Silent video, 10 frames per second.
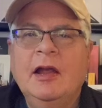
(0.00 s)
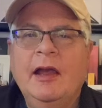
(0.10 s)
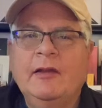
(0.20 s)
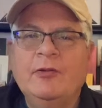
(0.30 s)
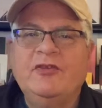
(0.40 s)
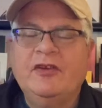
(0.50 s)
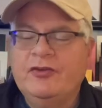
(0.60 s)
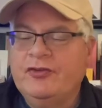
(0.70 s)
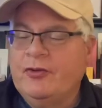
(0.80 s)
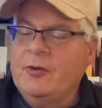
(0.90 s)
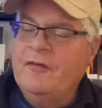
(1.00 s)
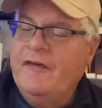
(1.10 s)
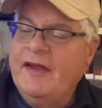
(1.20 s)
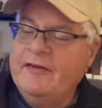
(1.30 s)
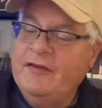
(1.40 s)
Hello, Senior Stoner
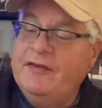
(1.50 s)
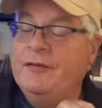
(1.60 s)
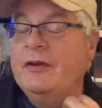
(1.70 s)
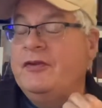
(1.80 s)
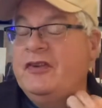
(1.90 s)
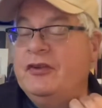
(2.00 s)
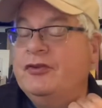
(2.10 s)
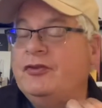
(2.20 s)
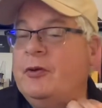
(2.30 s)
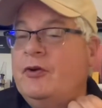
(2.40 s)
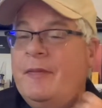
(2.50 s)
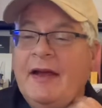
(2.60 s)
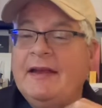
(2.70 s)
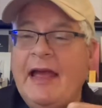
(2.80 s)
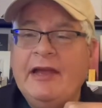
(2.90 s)
fans. It's the real Senior Stoner
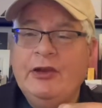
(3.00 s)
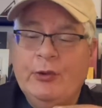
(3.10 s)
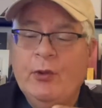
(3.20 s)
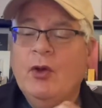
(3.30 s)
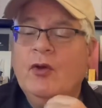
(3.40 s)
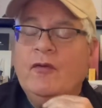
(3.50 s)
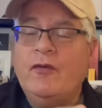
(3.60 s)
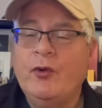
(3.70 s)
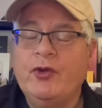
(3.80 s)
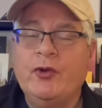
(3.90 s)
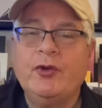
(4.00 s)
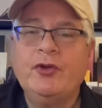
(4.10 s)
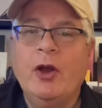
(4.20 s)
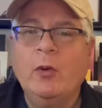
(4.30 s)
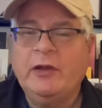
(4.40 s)
back at you for your
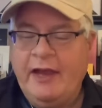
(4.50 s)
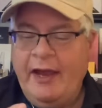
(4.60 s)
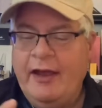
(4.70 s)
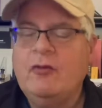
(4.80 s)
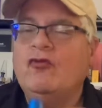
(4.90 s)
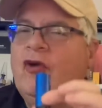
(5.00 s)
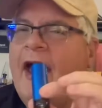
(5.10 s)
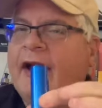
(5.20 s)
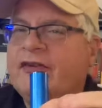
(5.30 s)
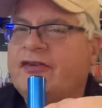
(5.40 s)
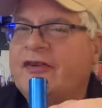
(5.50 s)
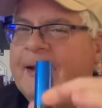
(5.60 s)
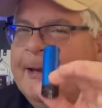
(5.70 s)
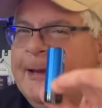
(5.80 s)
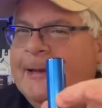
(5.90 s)
Yocan Rex
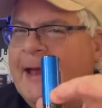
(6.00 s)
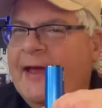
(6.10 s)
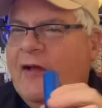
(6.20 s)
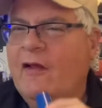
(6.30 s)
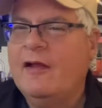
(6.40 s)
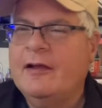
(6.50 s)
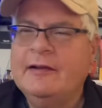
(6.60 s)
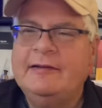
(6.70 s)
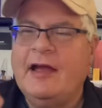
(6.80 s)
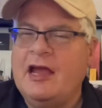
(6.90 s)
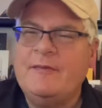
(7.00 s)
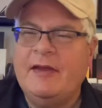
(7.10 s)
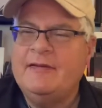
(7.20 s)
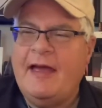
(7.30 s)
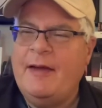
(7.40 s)
E-Nail
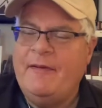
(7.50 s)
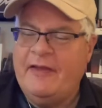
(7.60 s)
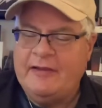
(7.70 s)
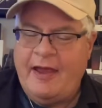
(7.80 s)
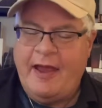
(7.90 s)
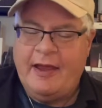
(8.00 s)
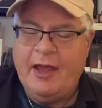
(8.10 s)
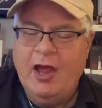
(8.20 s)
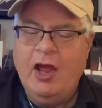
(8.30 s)
Diamond Dab of the Day.